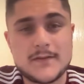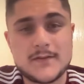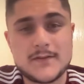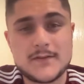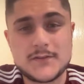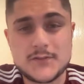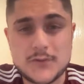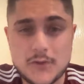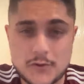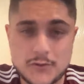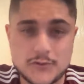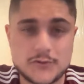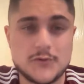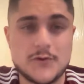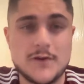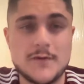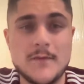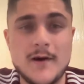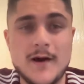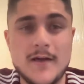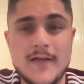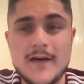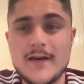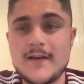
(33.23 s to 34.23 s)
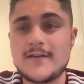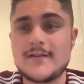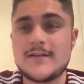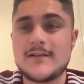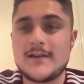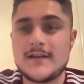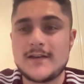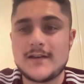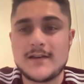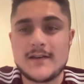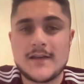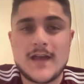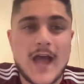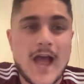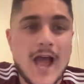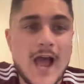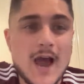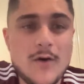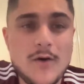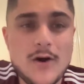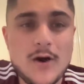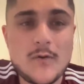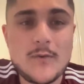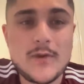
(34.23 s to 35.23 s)
So sorry about that.
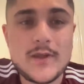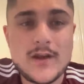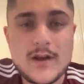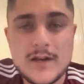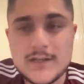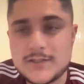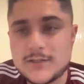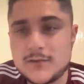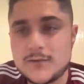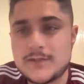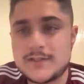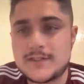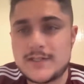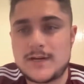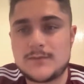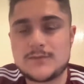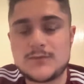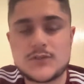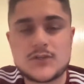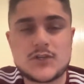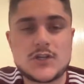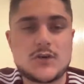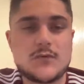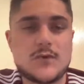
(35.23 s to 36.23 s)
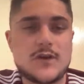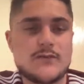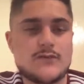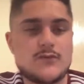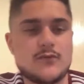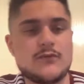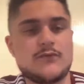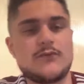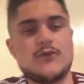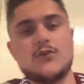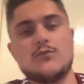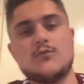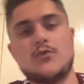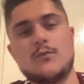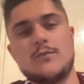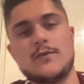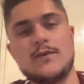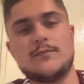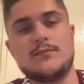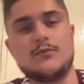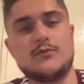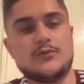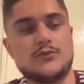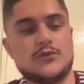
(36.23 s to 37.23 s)
How are we guys doing today? I'm just gonna wait for a few more
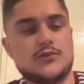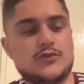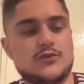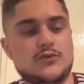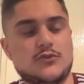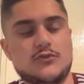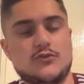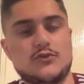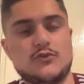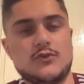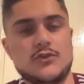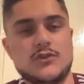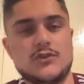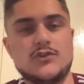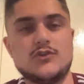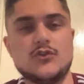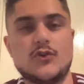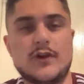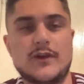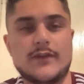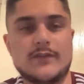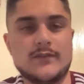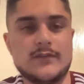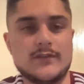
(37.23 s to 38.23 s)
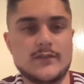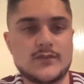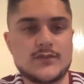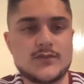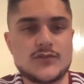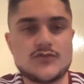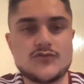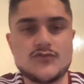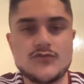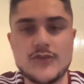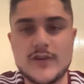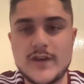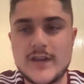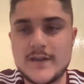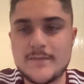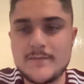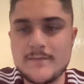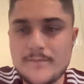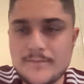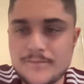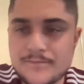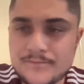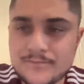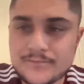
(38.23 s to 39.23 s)
people to join the
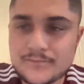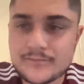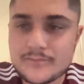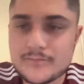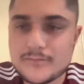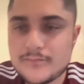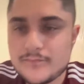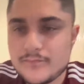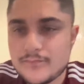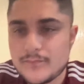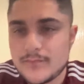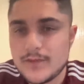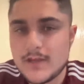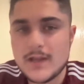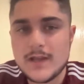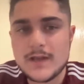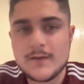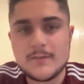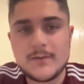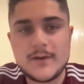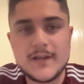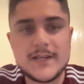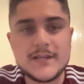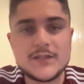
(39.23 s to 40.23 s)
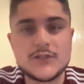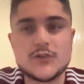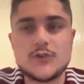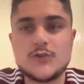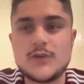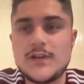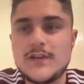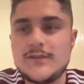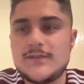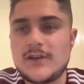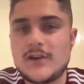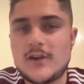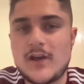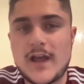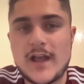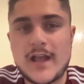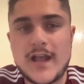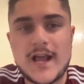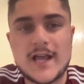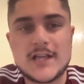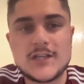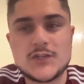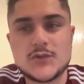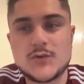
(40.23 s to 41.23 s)
stream. Please do leave a
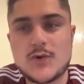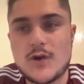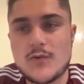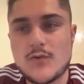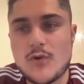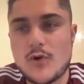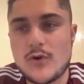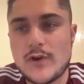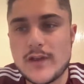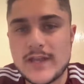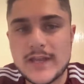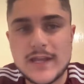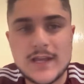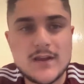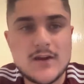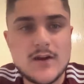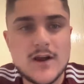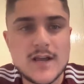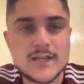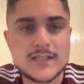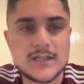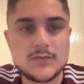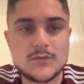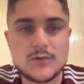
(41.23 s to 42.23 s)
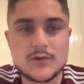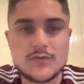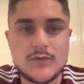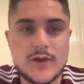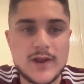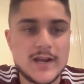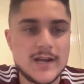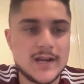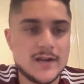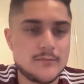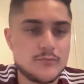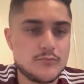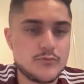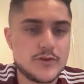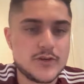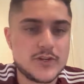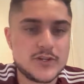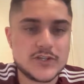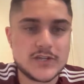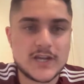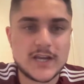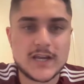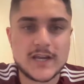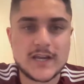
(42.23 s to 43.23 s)
like as you are rolling in, guys. I would greatly
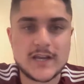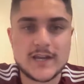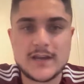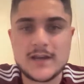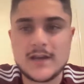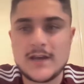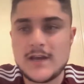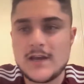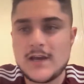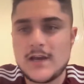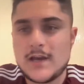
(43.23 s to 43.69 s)
appreciate it.